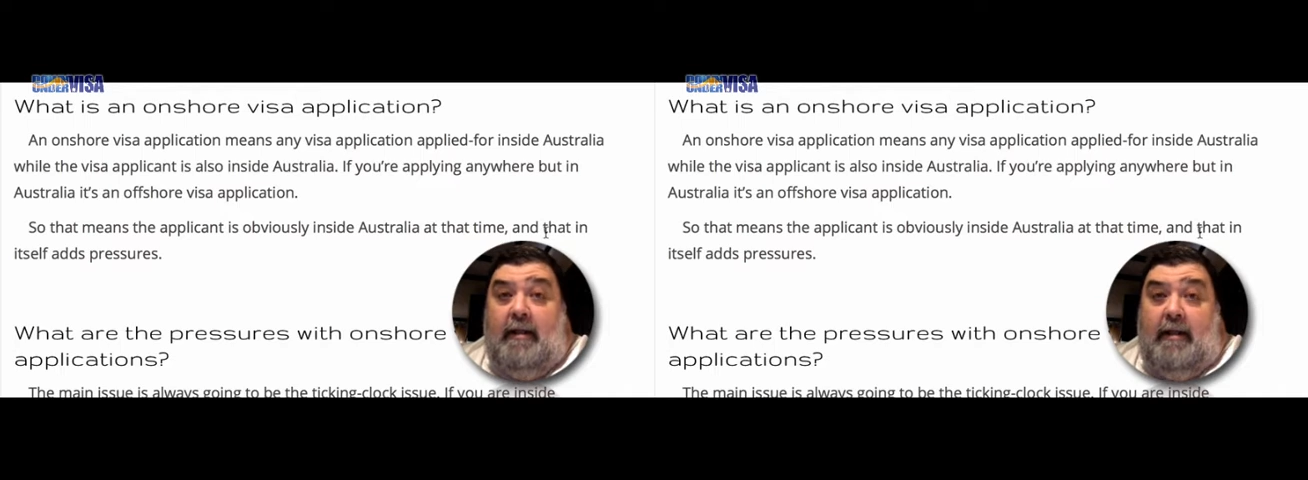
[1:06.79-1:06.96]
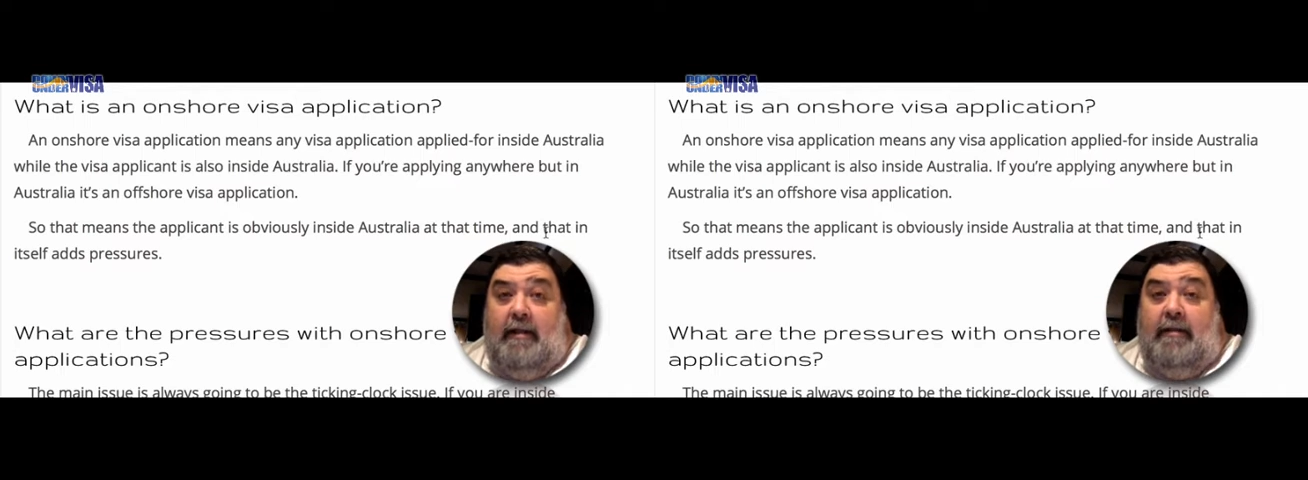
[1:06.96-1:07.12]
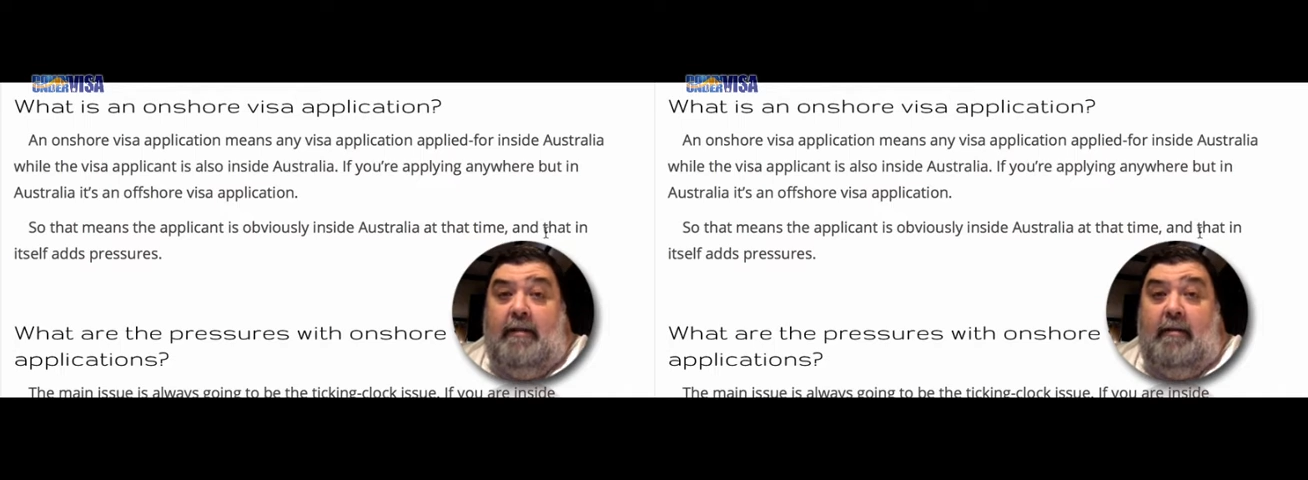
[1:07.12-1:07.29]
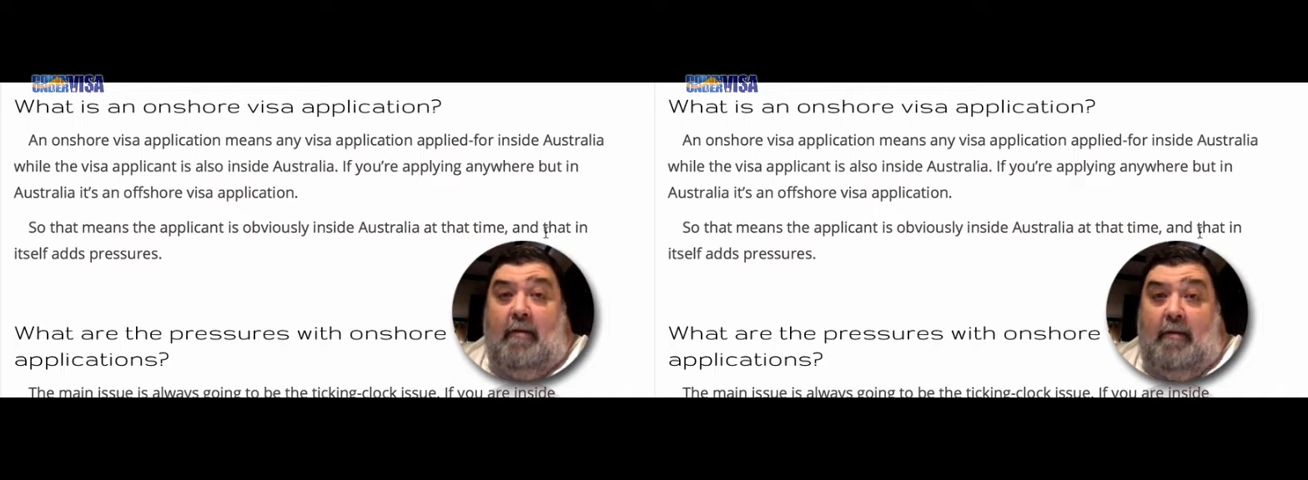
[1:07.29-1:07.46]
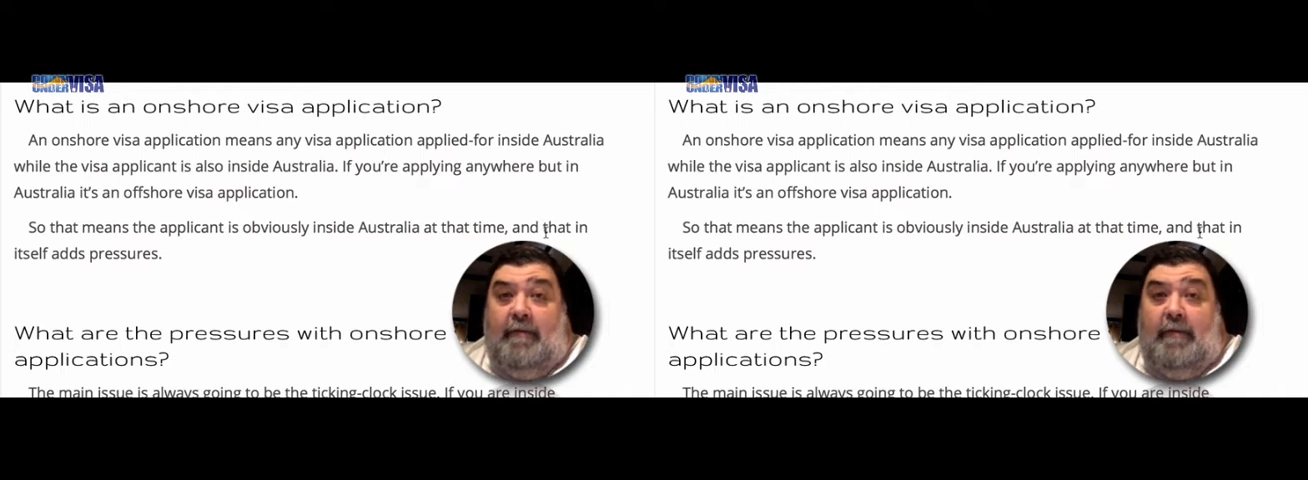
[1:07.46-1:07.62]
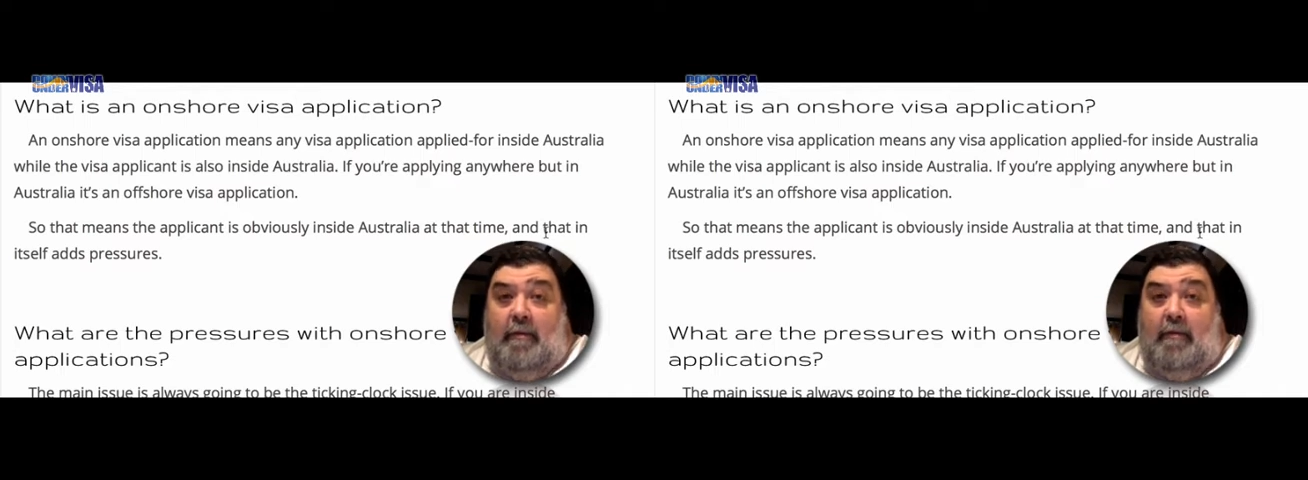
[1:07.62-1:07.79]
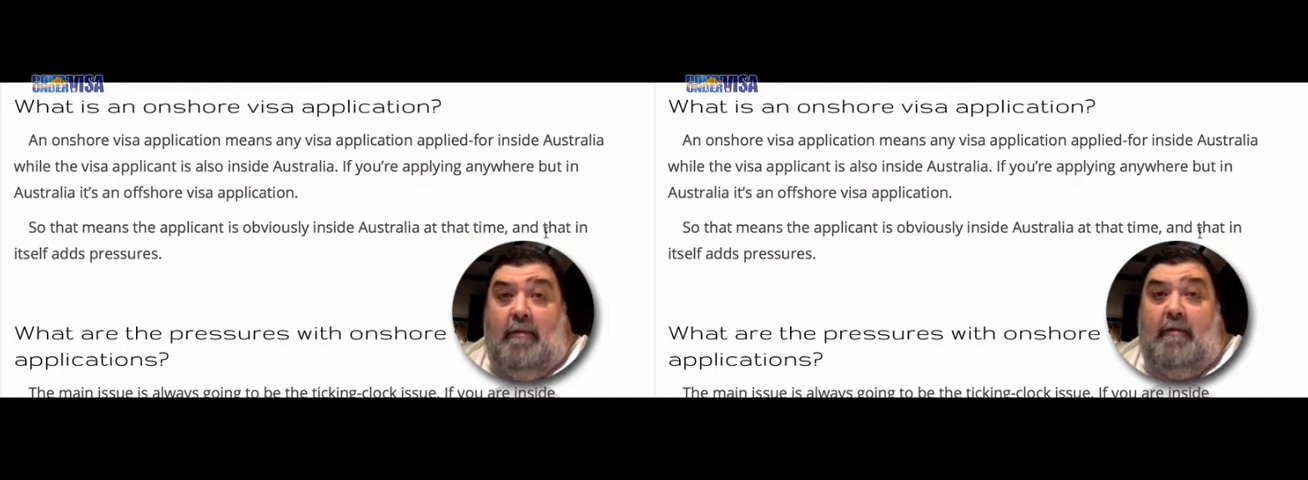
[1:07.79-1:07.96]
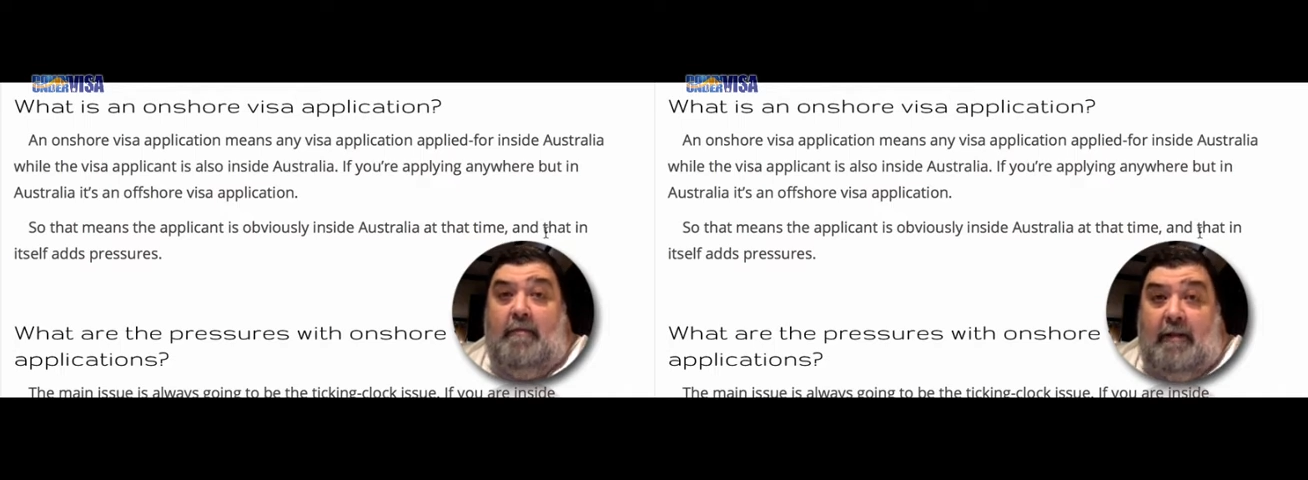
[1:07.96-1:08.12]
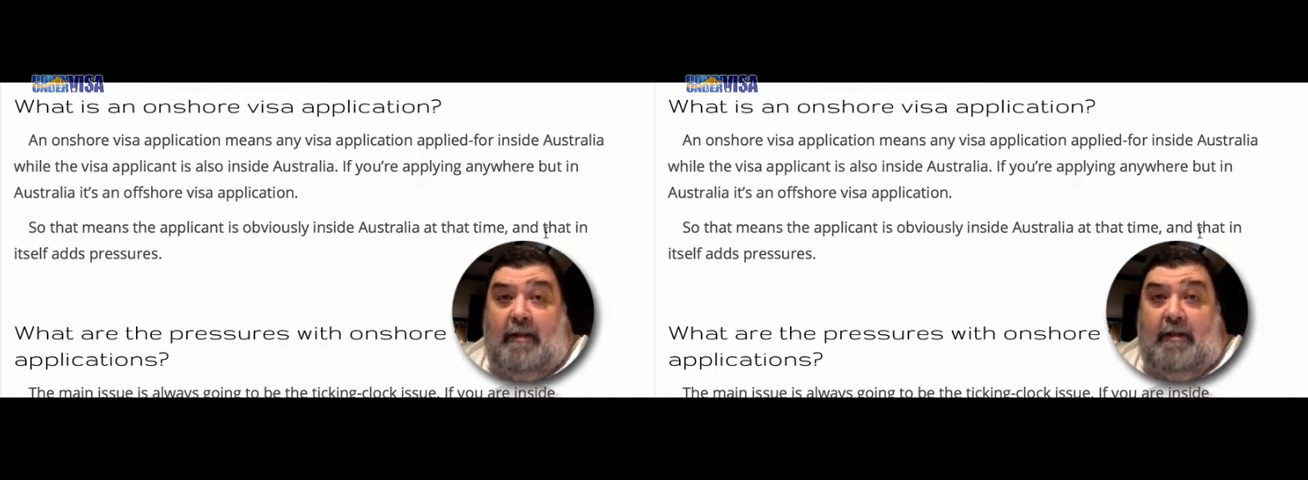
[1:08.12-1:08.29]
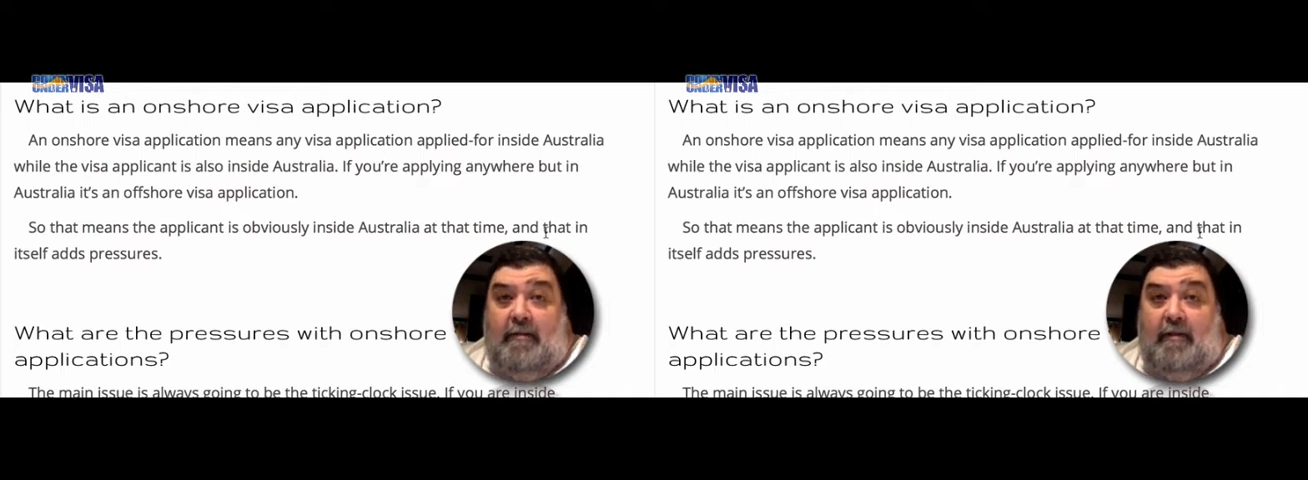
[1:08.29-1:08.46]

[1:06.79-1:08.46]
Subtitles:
it's an offshore visa